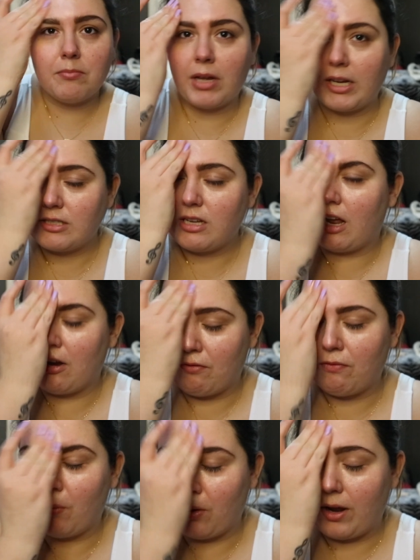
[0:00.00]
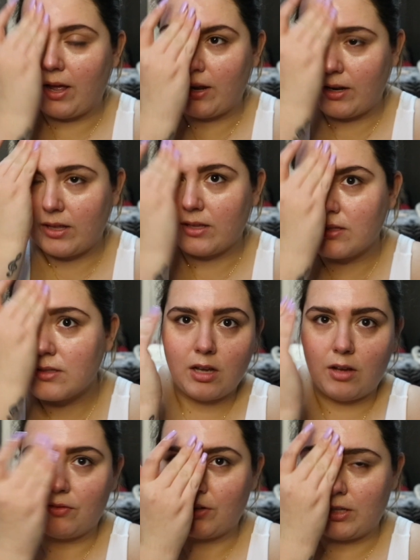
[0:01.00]
My entire forehead is
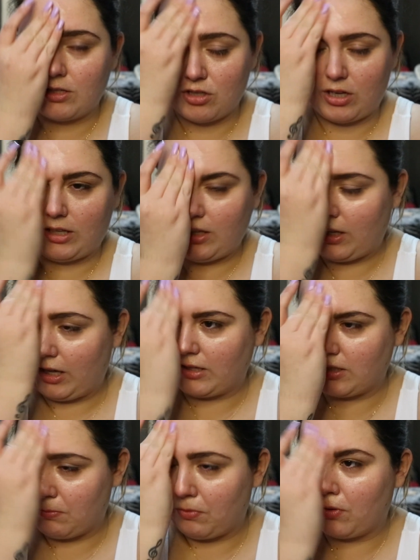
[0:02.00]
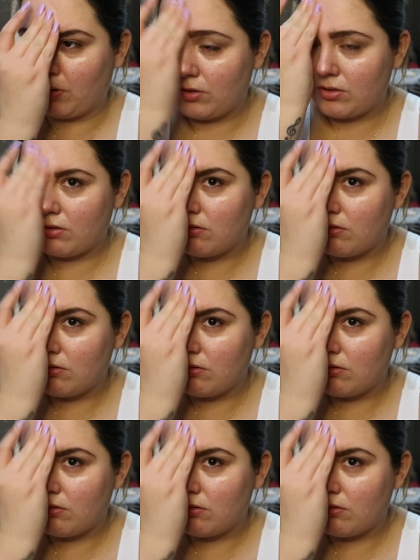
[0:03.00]
covered in gigantic pores.